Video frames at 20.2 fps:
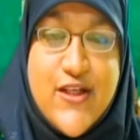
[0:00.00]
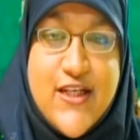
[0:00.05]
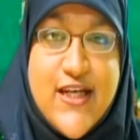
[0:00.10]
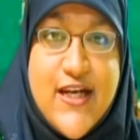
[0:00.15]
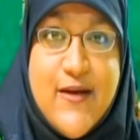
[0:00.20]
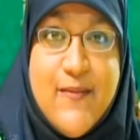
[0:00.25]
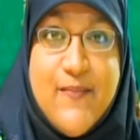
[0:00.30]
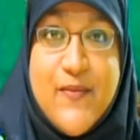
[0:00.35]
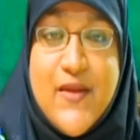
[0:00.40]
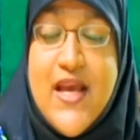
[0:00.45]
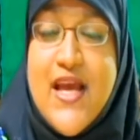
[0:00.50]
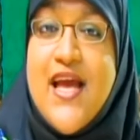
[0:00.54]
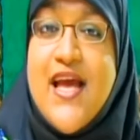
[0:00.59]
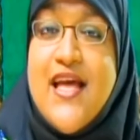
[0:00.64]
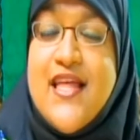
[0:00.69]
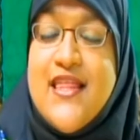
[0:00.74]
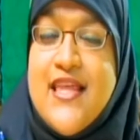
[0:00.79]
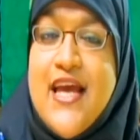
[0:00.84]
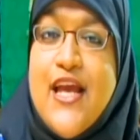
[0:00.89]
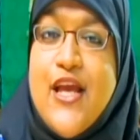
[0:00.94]
Thank you for
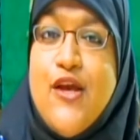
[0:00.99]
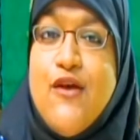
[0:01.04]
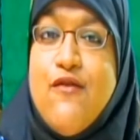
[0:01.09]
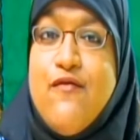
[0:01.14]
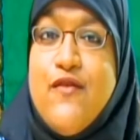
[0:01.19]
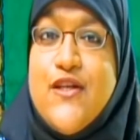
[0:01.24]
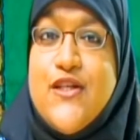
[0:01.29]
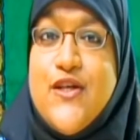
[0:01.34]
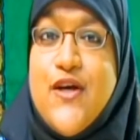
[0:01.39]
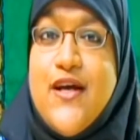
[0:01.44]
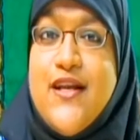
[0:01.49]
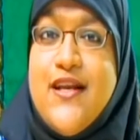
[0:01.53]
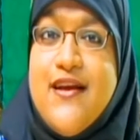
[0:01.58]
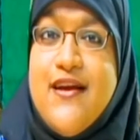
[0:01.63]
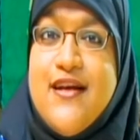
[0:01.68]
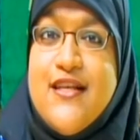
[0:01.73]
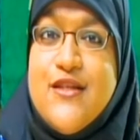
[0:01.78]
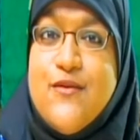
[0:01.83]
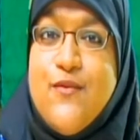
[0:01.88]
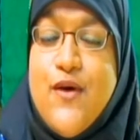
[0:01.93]
joining us once
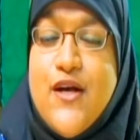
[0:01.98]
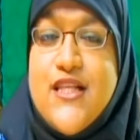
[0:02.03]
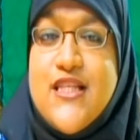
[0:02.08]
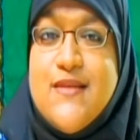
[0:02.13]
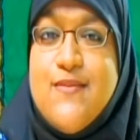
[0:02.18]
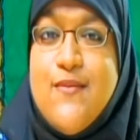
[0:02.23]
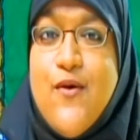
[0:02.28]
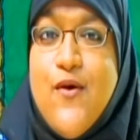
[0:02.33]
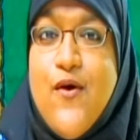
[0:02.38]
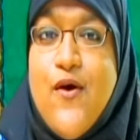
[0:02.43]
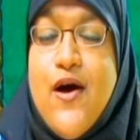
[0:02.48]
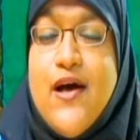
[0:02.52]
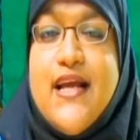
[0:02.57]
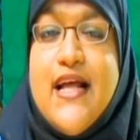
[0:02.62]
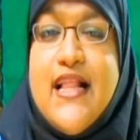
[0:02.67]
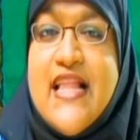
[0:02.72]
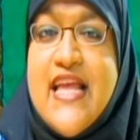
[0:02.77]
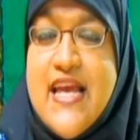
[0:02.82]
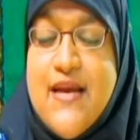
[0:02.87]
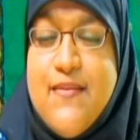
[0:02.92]
more on Al-Hikmat
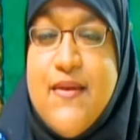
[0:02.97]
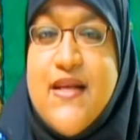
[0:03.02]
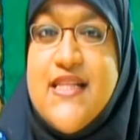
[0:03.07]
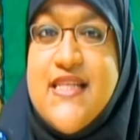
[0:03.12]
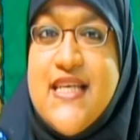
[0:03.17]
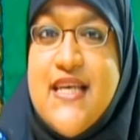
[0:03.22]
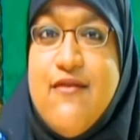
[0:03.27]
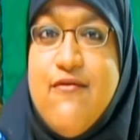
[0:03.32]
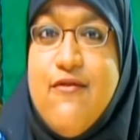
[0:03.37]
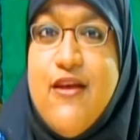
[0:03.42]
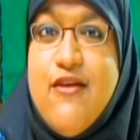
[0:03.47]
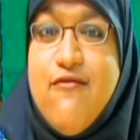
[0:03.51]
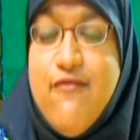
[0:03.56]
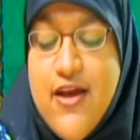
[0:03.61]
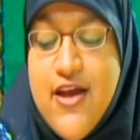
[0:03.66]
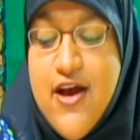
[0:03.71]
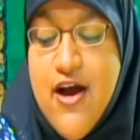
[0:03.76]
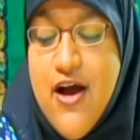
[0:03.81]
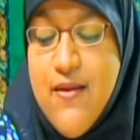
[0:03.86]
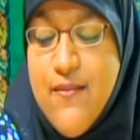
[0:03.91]
TV for Young
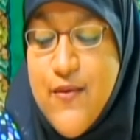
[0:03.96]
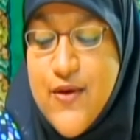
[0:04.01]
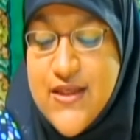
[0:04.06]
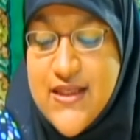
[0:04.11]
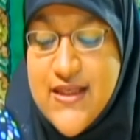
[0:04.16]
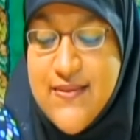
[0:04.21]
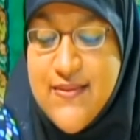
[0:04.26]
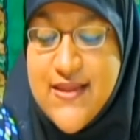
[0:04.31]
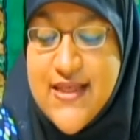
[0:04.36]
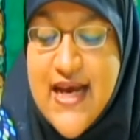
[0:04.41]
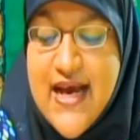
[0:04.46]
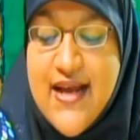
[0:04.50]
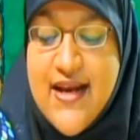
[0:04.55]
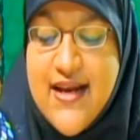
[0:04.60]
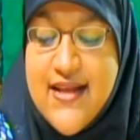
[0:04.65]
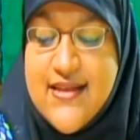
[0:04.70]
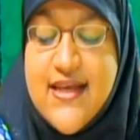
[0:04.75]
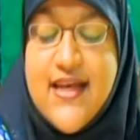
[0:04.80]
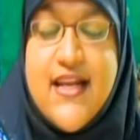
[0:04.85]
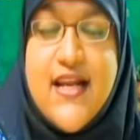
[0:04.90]
Muslim Talent in
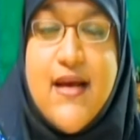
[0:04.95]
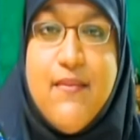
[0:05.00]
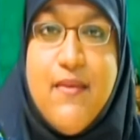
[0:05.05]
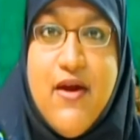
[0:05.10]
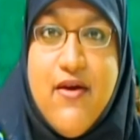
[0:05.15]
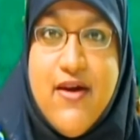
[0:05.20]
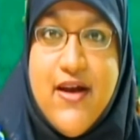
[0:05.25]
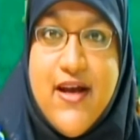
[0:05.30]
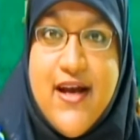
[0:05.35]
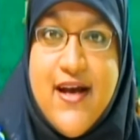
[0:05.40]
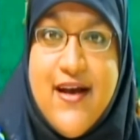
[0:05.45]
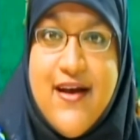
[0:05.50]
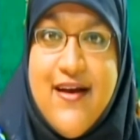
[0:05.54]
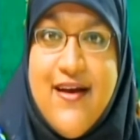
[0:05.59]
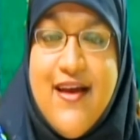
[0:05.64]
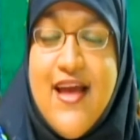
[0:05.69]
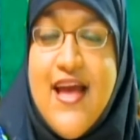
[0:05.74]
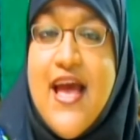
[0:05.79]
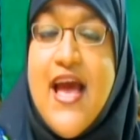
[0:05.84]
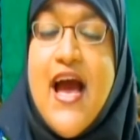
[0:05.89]
America. I'm
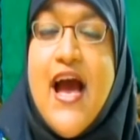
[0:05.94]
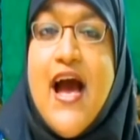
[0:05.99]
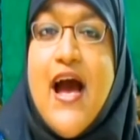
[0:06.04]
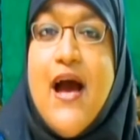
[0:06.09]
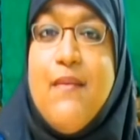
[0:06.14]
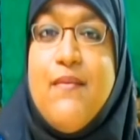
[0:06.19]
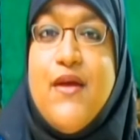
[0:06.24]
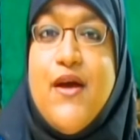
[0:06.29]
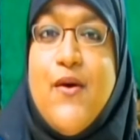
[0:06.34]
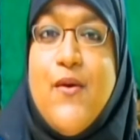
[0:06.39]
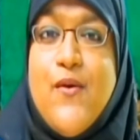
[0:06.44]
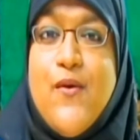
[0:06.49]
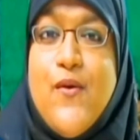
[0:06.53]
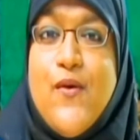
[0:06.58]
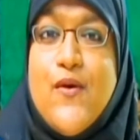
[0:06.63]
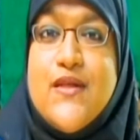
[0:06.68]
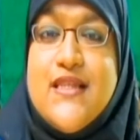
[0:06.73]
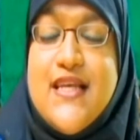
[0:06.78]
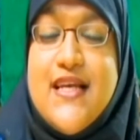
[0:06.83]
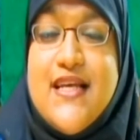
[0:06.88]
your host,
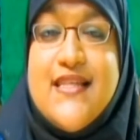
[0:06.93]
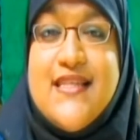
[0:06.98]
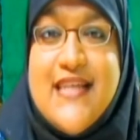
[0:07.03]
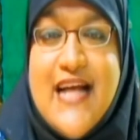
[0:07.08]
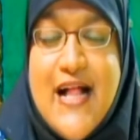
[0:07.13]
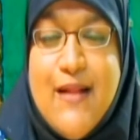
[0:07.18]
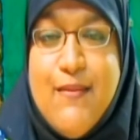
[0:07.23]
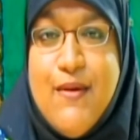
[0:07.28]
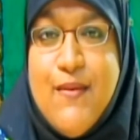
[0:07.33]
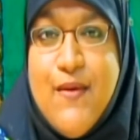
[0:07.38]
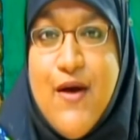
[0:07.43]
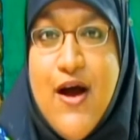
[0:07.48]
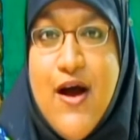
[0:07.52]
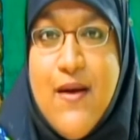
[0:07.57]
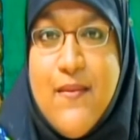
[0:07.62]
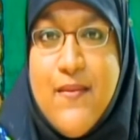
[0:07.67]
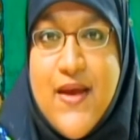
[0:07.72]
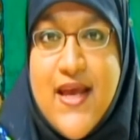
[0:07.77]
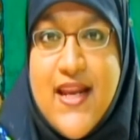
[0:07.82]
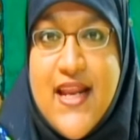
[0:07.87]
Salma Mohammed.
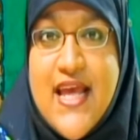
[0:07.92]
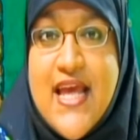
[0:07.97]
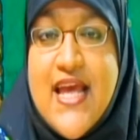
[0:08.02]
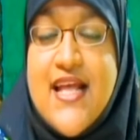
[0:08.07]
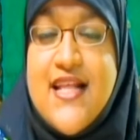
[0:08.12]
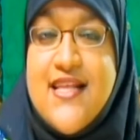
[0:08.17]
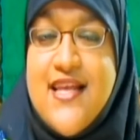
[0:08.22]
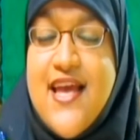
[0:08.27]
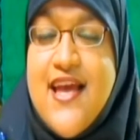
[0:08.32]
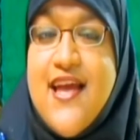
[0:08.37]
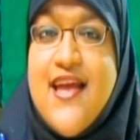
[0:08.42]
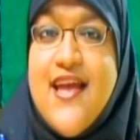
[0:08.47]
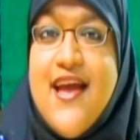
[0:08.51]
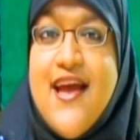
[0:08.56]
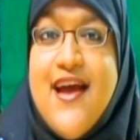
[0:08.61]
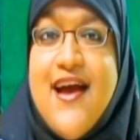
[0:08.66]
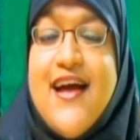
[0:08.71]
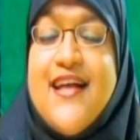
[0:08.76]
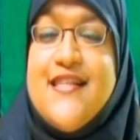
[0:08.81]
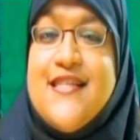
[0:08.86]
Take care and see you
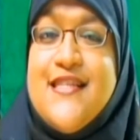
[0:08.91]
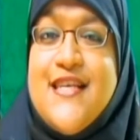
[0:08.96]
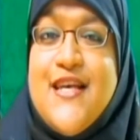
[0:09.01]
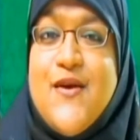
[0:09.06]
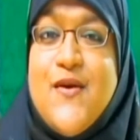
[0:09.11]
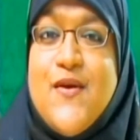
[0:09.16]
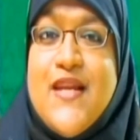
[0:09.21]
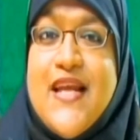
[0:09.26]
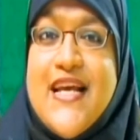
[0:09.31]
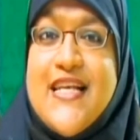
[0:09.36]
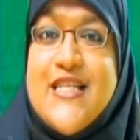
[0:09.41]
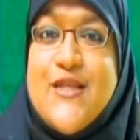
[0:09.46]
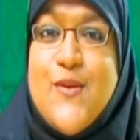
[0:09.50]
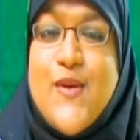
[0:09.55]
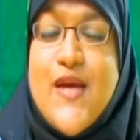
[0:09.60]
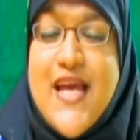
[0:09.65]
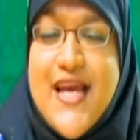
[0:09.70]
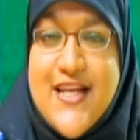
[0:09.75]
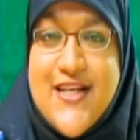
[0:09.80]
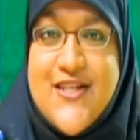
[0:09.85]
next week,
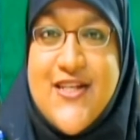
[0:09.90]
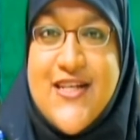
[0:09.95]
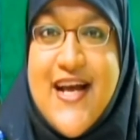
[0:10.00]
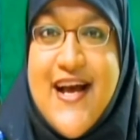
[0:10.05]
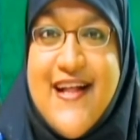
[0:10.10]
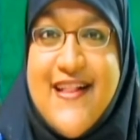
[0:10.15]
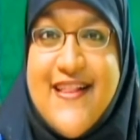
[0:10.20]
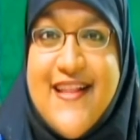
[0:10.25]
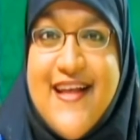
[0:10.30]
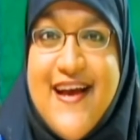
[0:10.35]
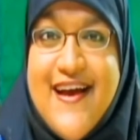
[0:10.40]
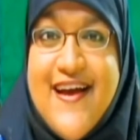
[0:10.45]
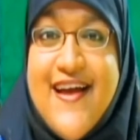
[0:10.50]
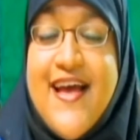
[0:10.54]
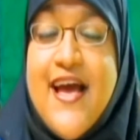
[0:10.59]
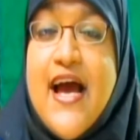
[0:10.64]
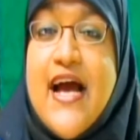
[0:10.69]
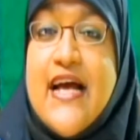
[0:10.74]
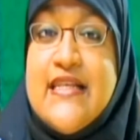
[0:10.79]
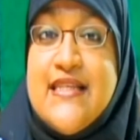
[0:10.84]
inshallah.
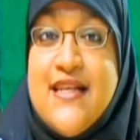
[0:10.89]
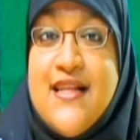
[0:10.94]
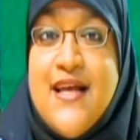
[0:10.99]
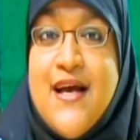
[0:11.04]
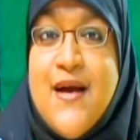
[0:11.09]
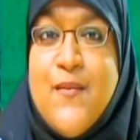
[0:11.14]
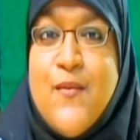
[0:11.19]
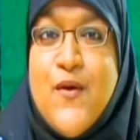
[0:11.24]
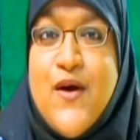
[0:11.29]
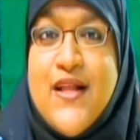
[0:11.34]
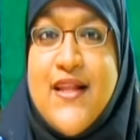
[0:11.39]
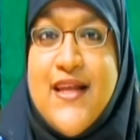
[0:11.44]
Assalamu alaikum.